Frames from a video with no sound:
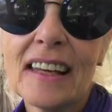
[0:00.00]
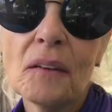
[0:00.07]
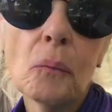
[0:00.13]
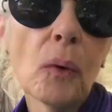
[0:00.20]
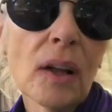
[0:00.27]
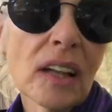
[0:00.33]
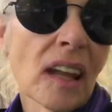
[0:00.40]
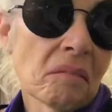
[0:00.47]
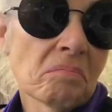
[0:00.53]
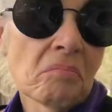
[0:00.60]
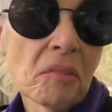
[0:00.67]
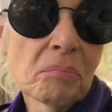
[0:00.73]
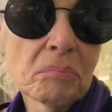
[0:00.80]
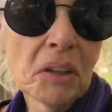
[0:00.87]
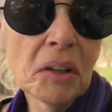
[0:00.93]
well,
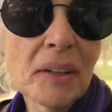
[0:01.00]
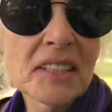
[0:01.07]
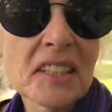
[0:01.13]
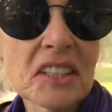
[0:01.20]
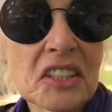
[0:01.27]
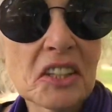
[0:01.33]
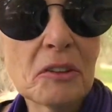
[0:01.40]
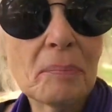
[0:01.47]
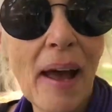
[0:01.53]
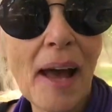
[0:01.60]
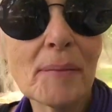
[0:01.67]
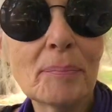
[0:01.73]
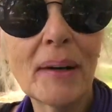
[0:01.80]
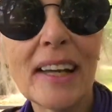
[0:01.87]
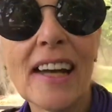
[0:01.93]
blue isn't too
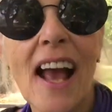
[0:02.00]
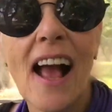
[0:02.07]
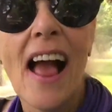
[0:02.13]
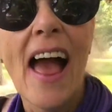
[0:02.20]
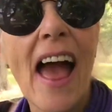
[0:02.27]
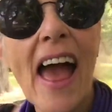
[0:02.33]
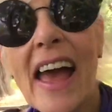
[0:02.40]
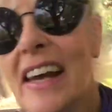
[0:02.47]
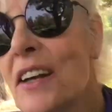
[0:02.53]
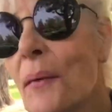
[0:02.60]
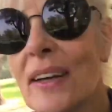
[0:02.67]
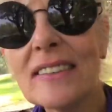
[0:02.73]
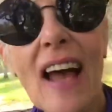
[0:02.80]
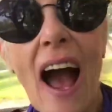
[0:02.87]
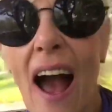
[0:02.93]
bad. But
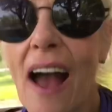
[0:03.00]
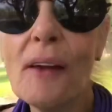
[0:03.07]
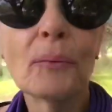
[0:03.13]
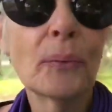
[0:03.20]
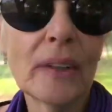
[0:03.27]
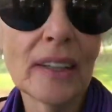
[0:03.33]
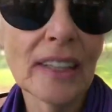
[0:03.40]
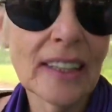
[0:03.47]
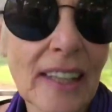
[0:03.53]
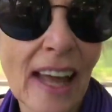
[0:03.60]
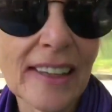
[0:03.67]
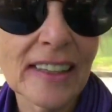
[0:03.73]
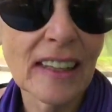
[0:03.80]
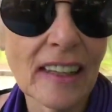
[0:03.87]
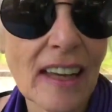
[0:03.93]
anyways, I really
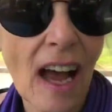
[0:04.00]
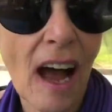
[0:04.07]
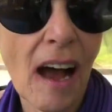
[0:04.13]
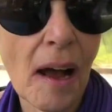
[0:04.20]
like the